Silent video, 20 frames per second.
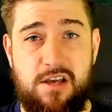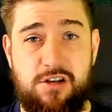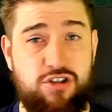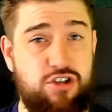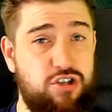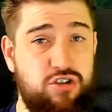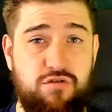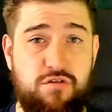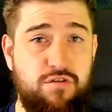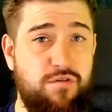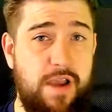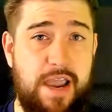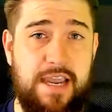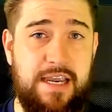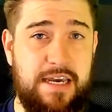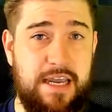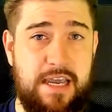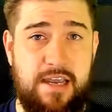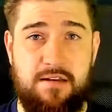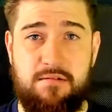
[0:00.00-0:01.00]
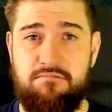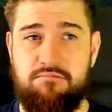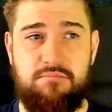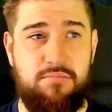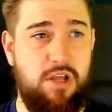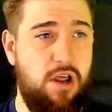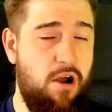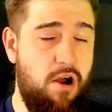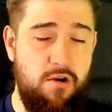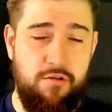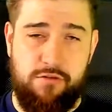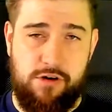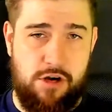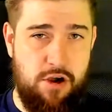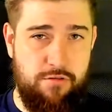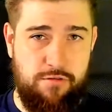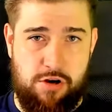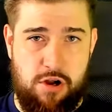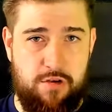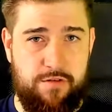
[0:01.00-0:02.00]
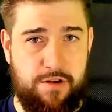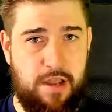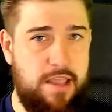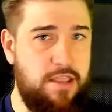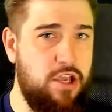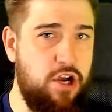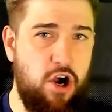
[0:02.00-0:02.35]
just through raiding, over and over and over again.